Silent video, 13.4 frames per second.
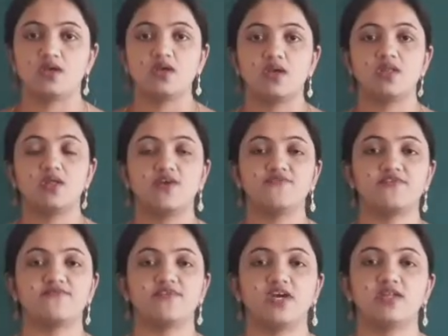Hello
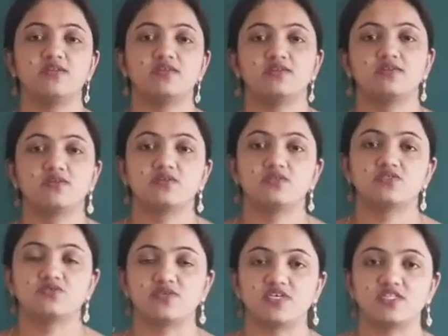everyone.
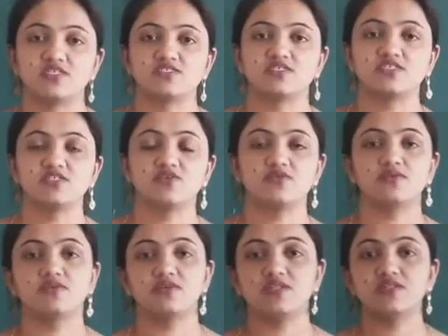So
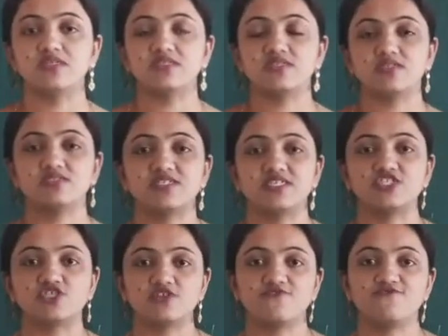in this
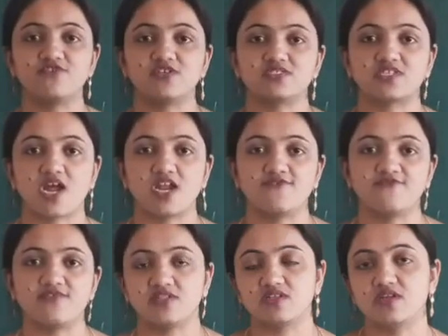session we are starting
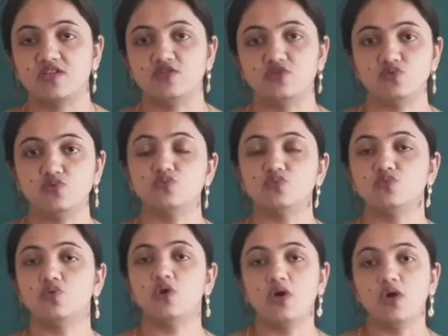with the
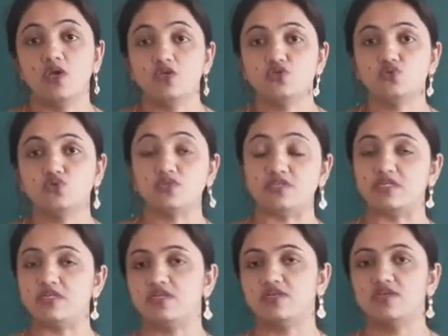new
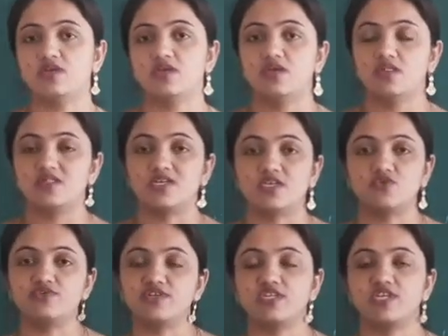unit. The
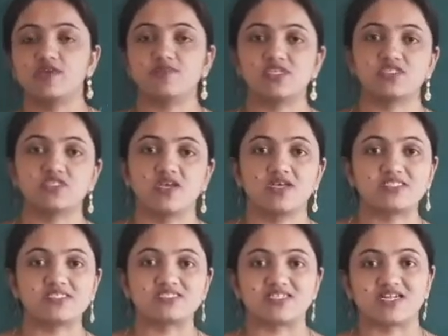unit name is
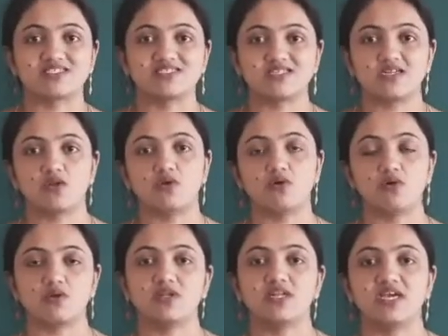Structural
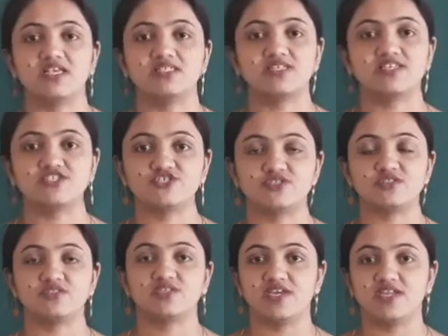
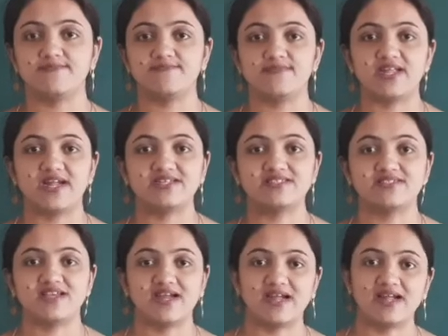Organization in
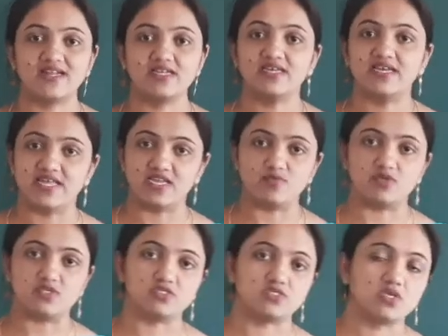Plants and
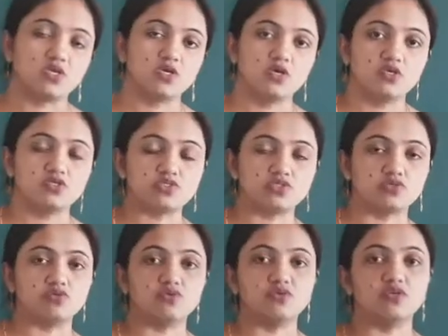Animals.
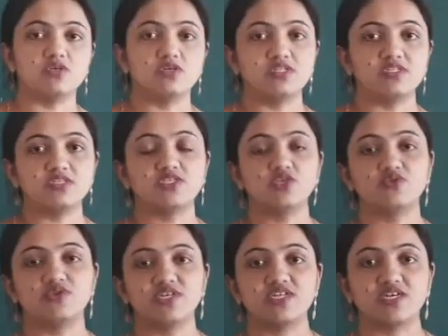So this
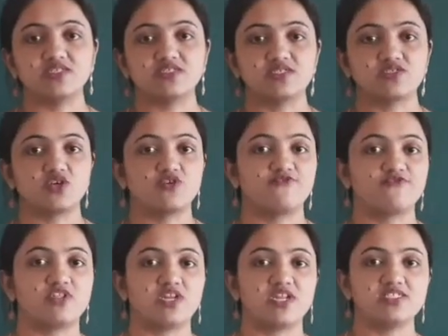unit consists
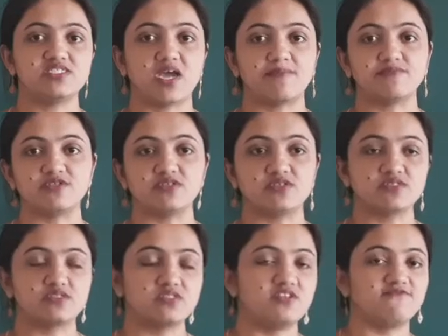of 3
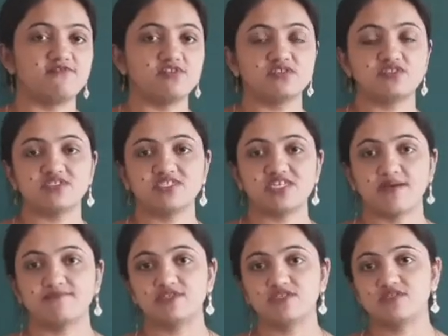chapters. The first
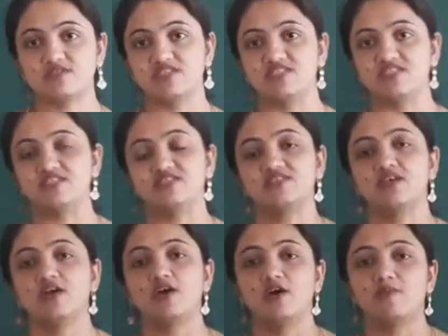chapter is
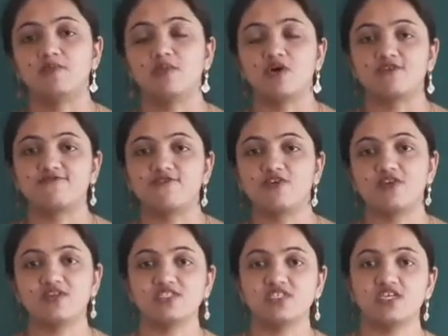
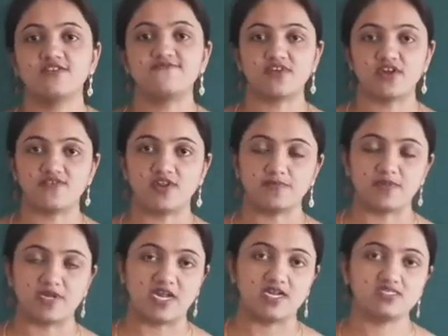Morphology in
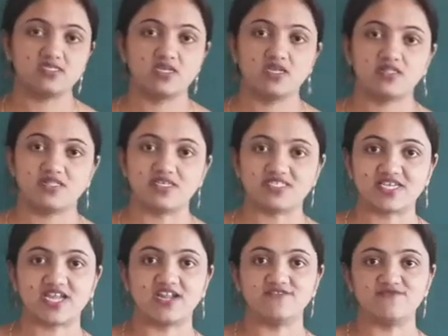Flowering Plants. The
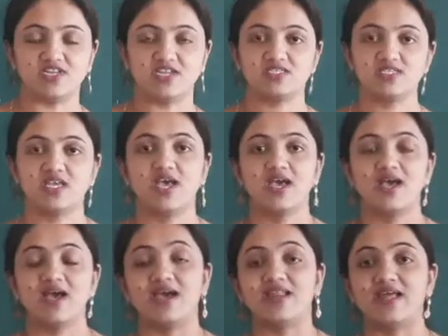second one is
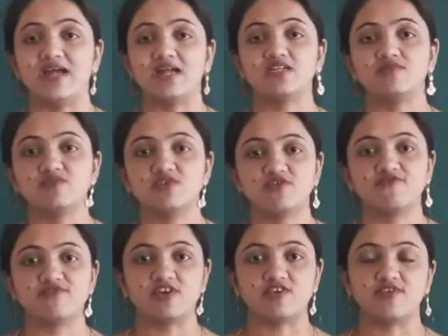Anatomy
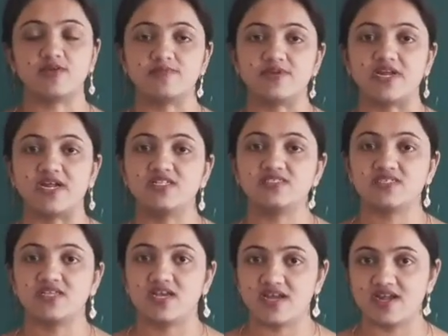of Flowering Plants,
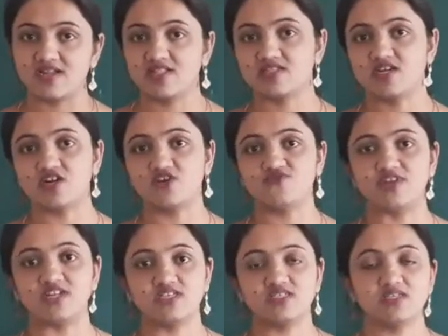and third
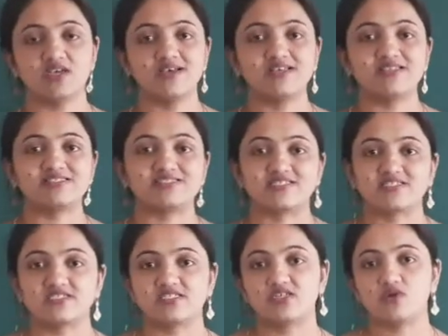one is
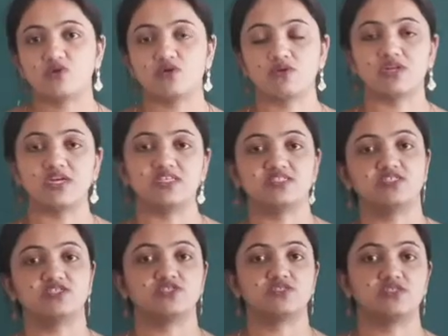Structural
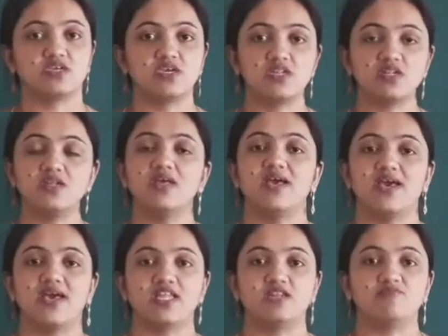Organization in
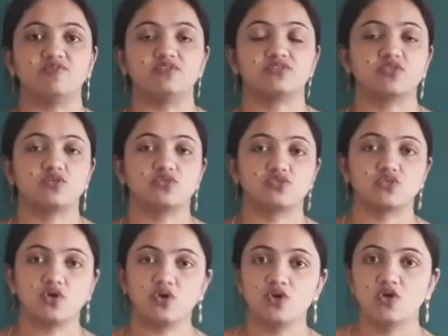Animals.
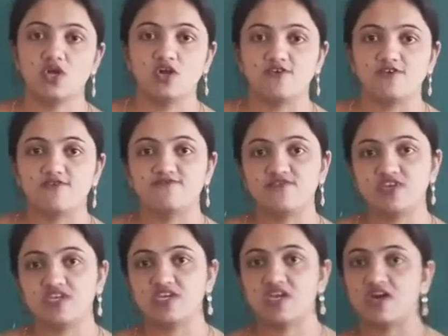So we